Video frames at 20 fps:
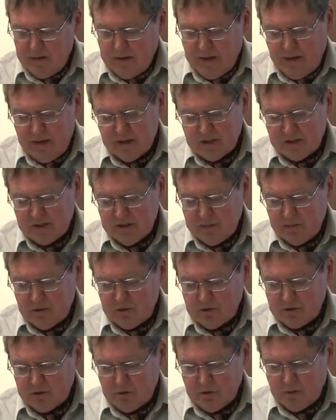and a
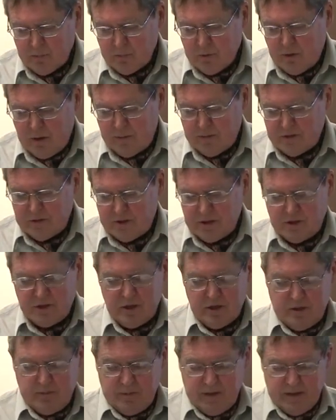similar sort of promise in
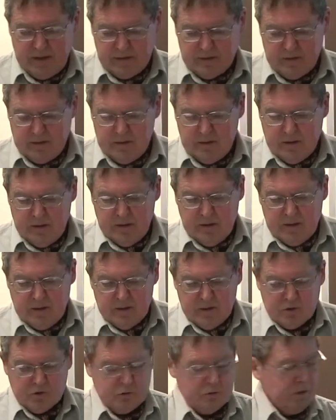Jeremiah
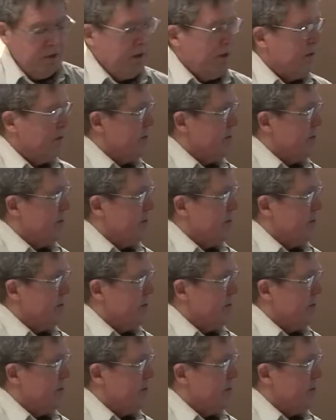uh,